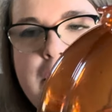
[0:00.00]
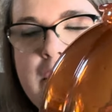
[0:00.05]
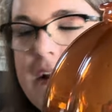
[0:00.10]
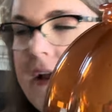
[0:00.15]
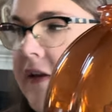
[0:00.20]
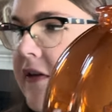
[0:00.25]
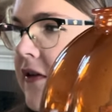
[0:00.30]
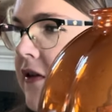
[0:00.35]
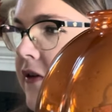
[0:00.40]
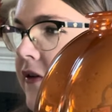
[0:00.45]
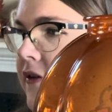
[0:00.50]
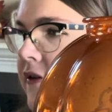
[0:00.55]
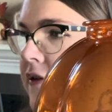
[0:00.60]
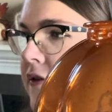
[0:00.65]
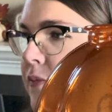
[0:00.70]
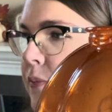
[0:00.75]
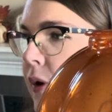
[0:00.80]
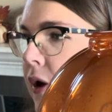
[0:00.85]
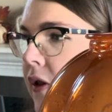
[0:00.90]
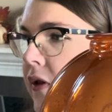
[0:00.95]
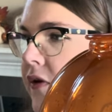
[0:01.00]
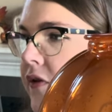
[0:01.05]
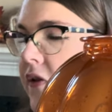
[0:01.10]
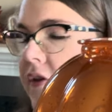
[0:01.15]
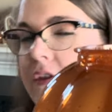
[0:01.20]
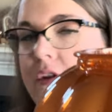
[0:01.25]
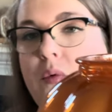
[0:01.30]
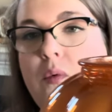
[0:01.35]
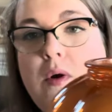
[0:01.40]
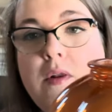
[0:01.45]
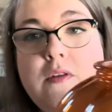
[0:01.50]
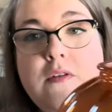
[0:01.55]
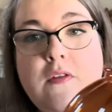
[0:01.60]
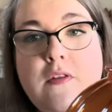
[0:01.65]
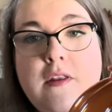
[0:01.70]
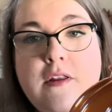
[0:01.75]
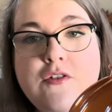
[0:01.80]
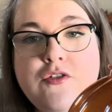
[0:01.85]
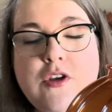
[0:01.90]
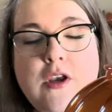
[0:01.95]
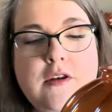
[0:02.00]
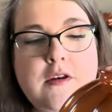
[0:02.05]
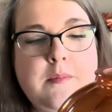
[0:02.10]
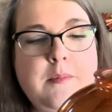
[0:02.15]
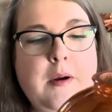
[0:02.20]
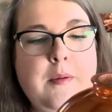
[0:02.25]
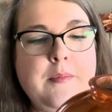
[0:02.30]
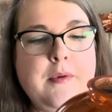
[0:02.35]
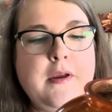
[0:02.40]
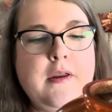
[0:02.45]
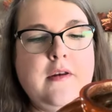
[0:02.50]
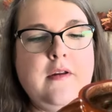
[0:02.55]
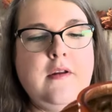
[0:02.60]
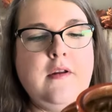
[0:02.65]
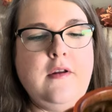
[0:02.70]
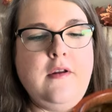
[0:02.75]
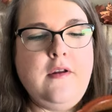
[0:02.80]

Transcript: glass look smaller than the ones in the enchanted pumpkin,